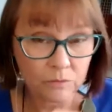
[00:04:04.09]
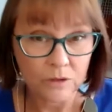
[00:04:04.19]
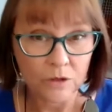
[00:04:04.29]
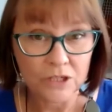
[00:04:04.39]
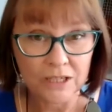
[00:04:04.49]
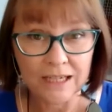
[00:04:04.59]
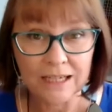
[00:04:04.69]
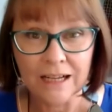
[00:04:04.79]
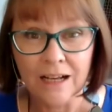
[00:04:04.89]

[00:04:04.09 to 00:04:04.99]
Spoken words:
13.